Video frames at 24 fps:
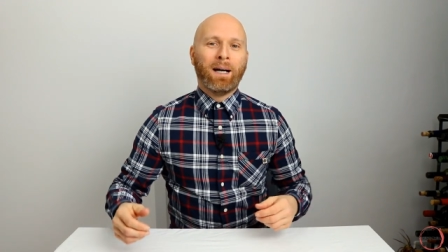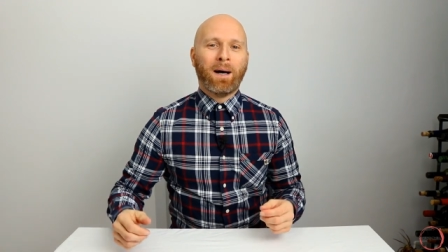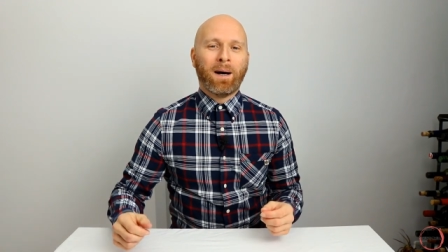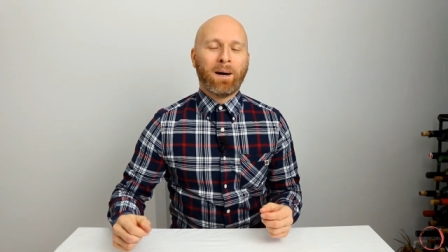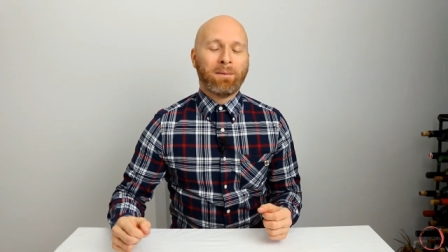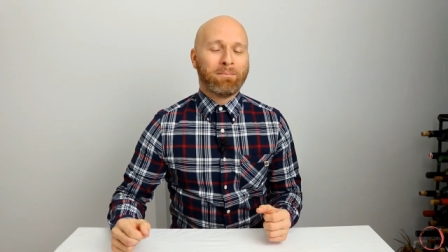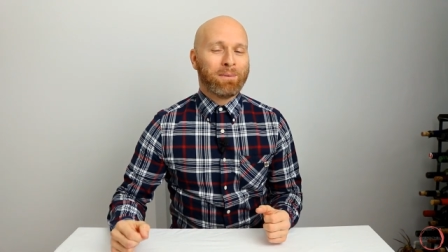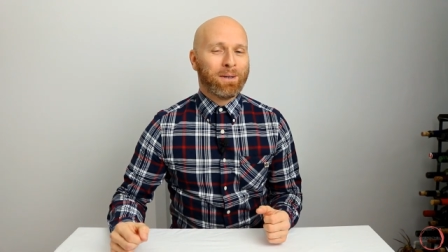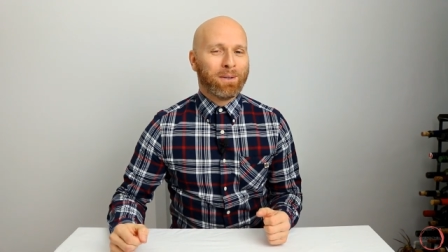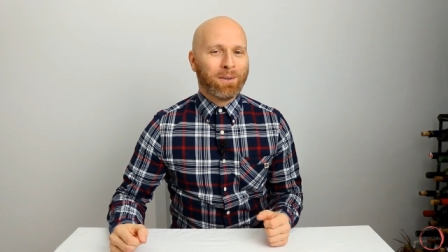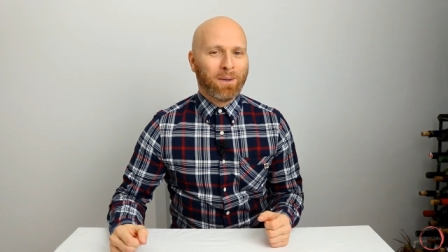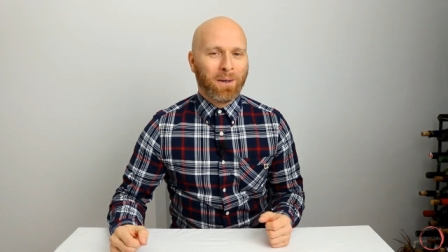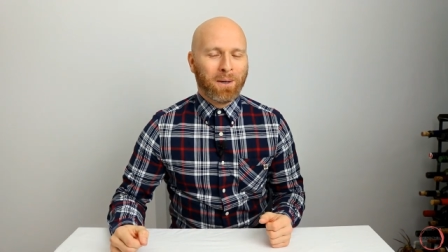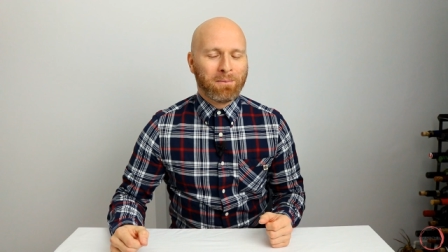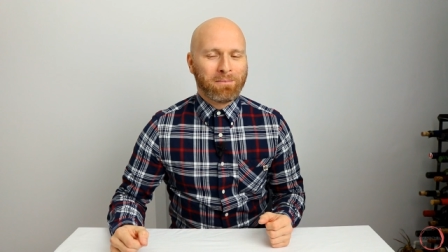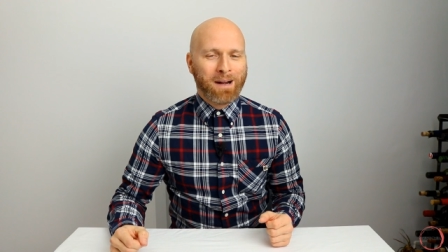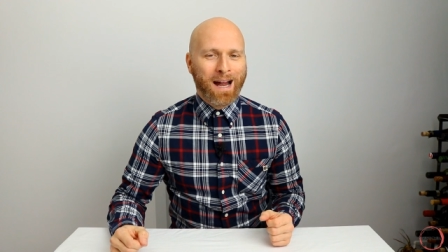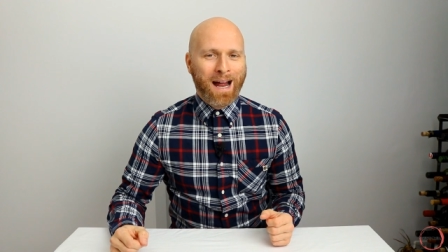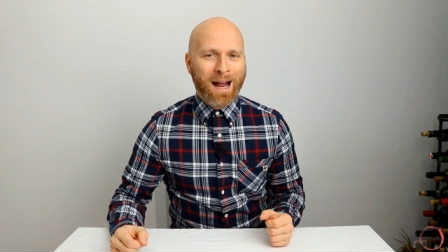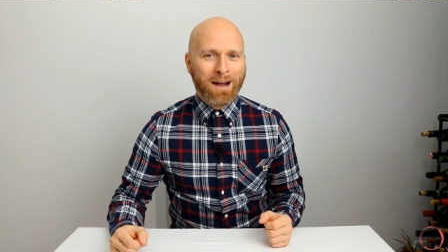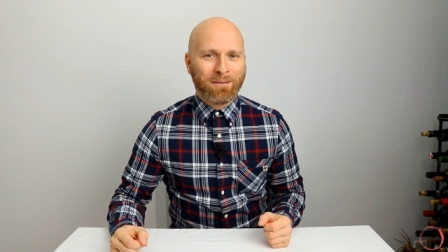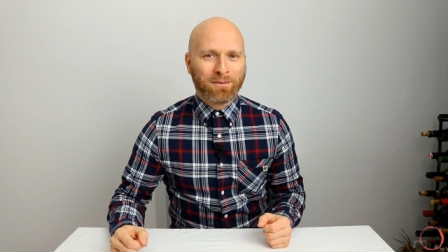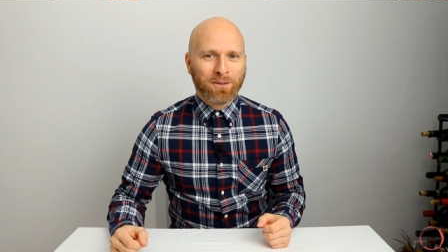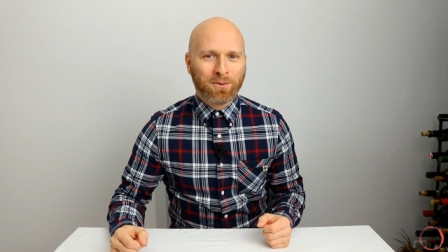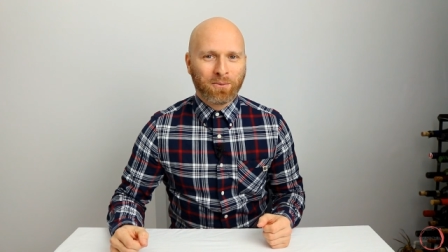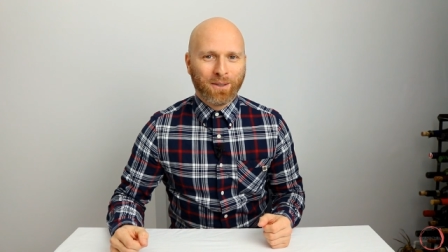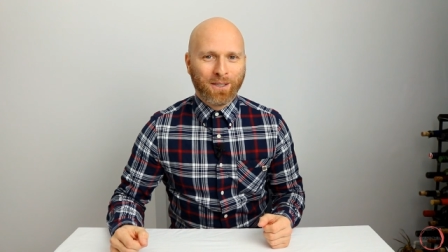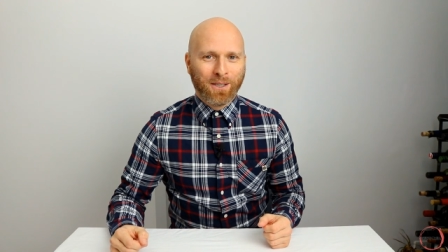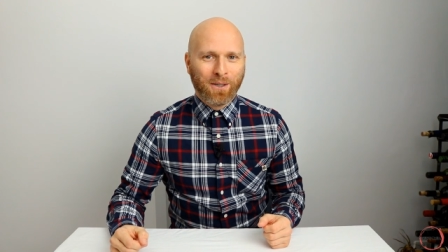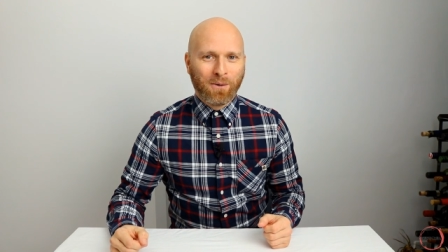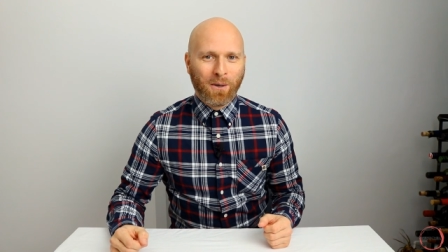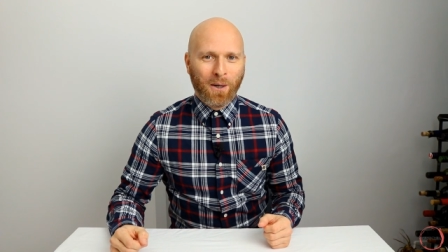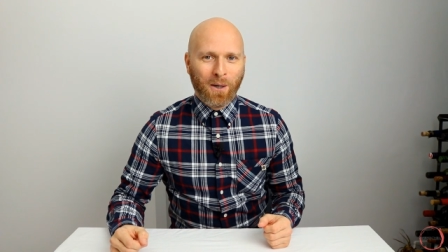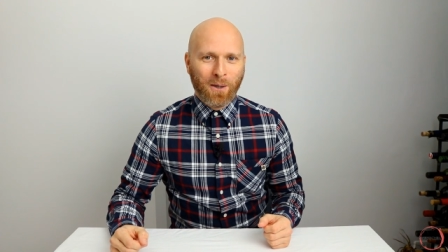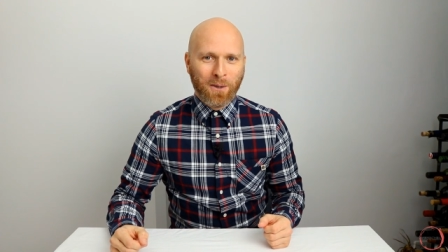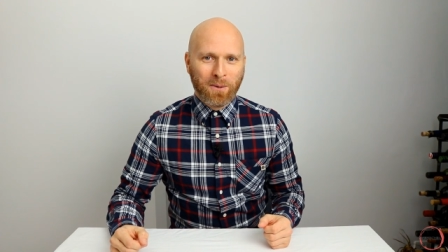uh, but not perhaps when
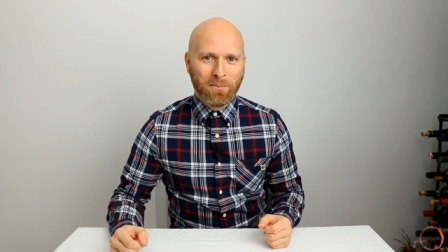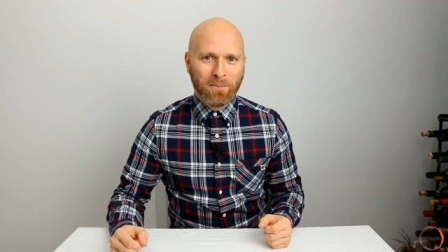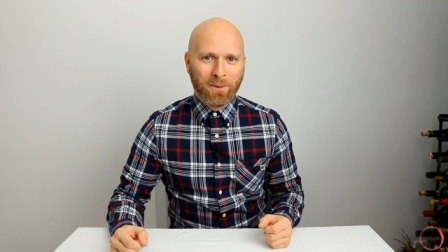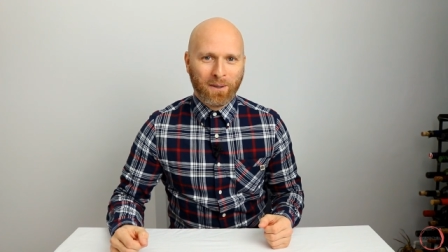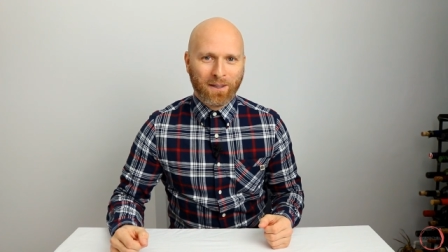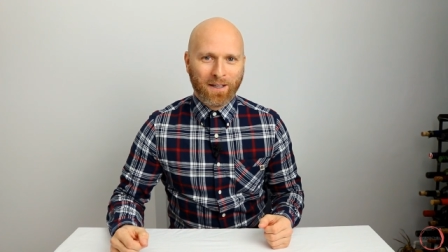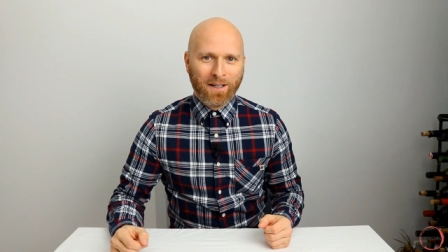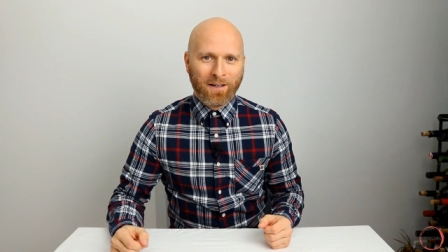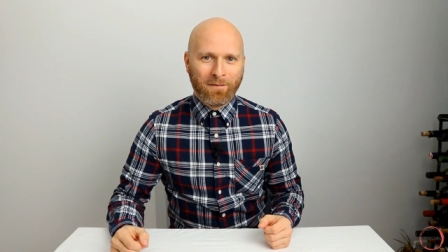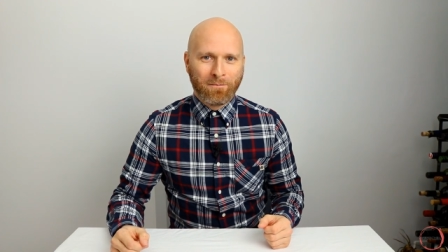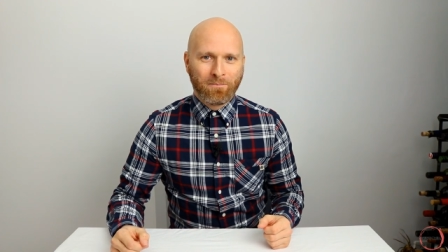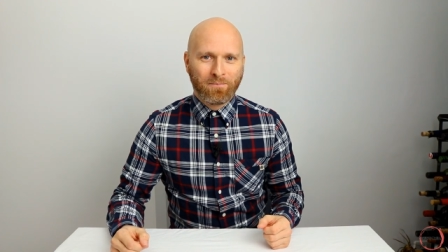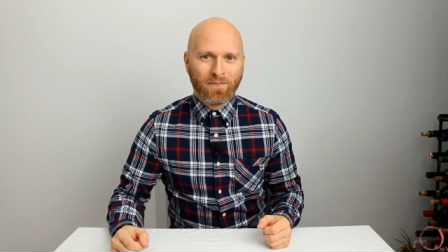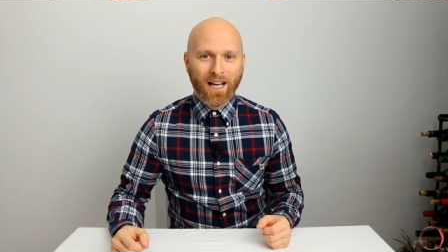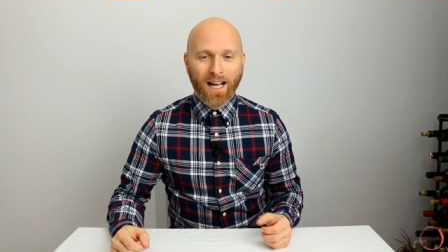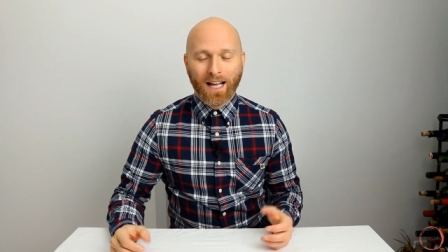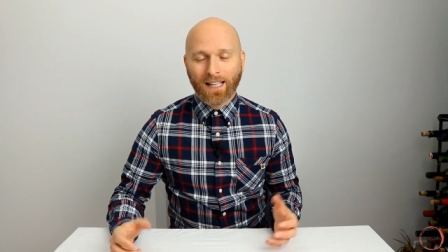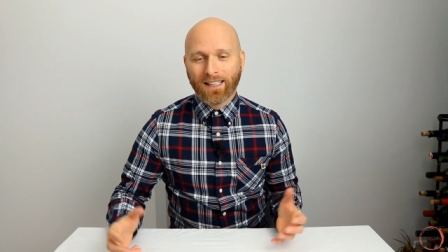you open it.